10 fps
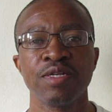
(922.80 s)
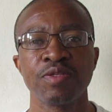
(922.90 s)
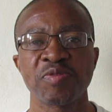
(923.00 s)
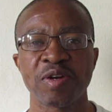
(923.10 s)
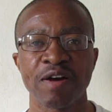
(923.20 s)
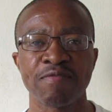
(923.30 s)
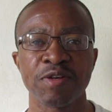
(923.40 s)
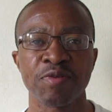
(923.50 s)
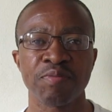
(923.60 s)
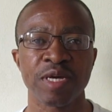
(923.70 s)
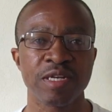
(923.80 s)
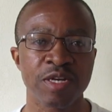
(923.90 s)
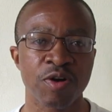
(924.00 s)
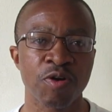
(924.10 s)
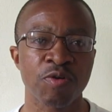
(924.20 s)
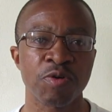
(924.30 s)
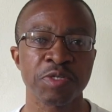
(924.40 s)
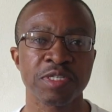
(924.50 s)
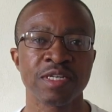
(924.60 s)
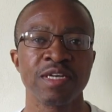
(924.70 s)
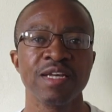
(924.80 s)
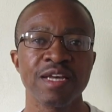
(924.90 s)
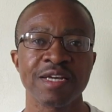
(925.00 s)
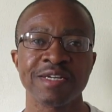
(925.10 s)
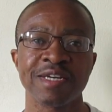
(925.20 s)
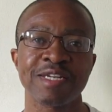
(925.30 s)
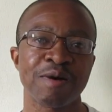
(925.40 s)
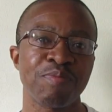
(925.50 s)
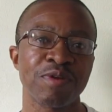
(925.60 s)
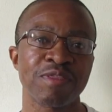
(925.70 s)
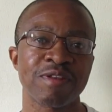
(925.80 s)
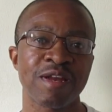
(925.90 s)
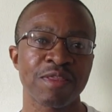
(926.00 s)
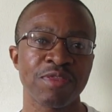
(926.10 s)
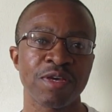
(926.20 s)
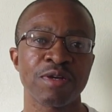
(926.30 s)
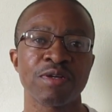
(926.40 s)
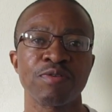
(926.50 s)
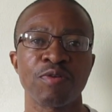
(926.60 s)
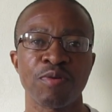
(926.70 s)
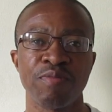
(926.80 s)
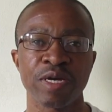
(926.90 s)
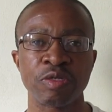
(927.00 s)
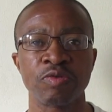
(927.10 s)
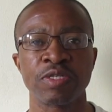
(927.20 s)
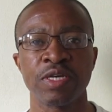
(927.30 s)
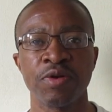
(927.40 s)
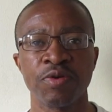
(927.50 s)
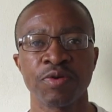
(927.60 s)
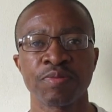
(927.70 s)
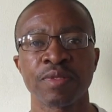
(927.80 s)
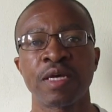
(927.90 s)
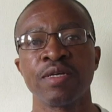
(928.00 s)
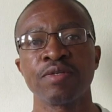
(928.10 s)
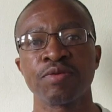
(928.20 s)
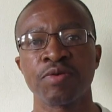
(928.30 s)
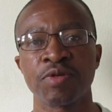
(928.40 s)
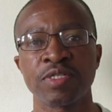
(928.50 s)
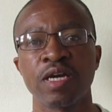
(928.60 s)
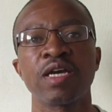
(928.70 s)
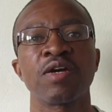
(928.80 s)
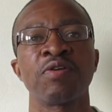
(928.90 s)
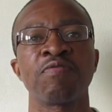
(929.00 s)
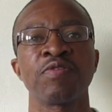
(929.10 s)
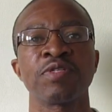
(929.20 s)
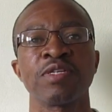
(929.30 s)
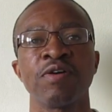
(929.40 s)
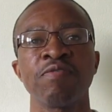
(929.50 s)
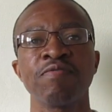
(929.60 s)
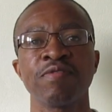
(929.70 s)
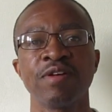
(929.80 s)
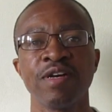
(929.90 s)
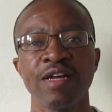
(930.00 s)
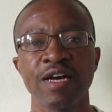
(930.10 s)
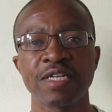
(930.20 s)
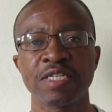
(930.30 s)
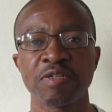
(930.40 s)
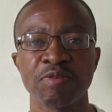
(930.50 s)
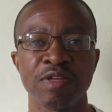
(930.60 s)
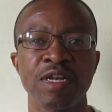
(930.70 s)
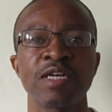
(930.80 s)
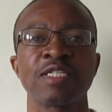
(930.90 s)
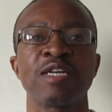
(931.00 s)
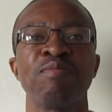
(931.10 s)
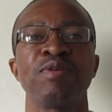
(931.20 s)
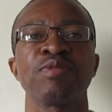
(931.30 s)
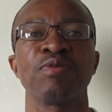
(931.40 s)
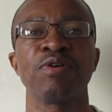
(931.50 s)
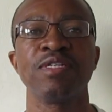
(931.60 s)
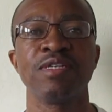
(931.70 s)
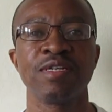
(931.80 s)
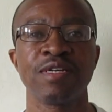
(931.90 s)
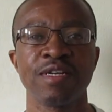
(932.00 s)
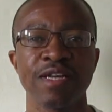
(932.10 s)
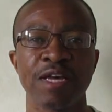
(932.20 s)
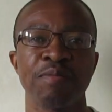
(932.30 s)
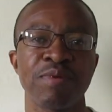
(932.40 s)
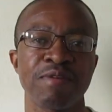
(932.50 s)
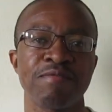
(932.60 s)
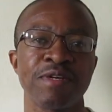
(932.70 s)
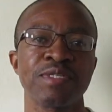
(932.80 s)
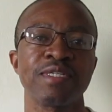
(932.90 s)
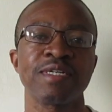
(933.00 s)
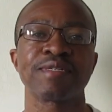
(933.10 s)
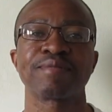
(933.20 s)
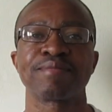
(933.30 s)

to cover your medical costs and end up with nothing or back to zero. So take care of yourself. Until the next episode, happy investing.